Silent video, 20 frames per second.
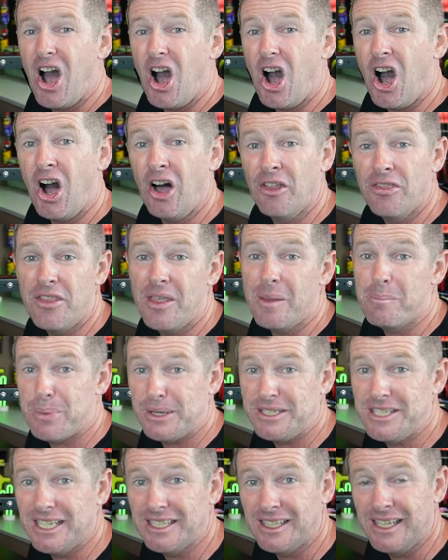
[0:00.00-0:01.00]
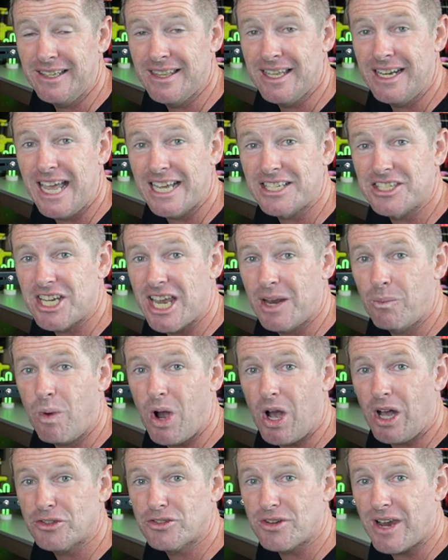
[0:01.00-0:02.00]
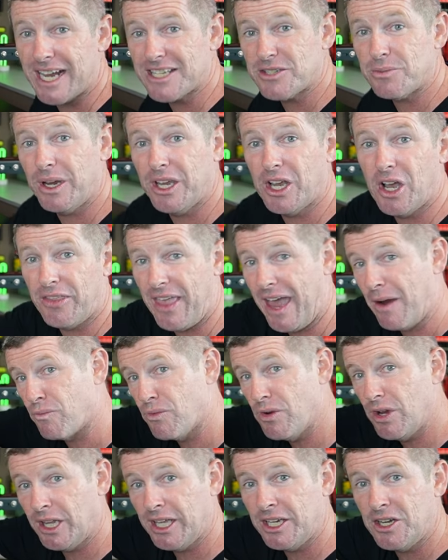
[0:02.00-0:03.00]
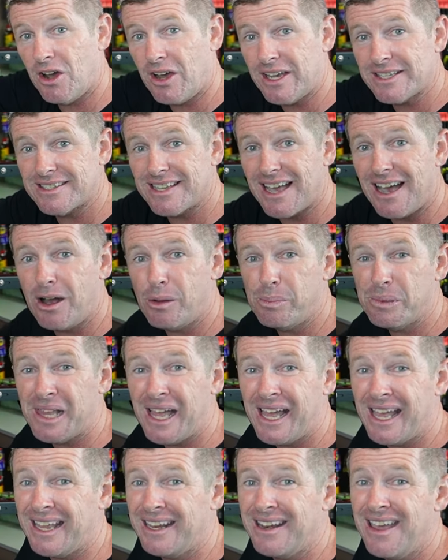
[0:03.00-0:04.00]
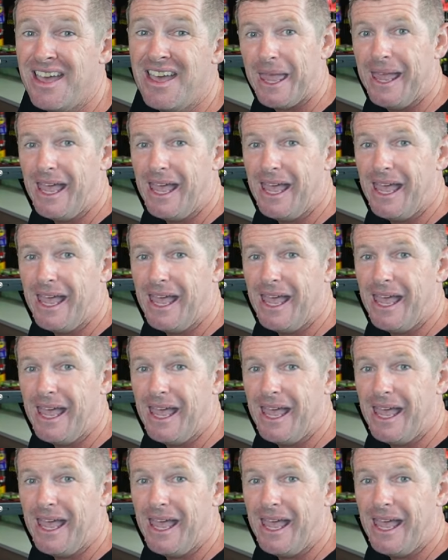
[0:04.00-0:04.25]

on particularly the next gen wild tracks where you've got that really nice sail plane.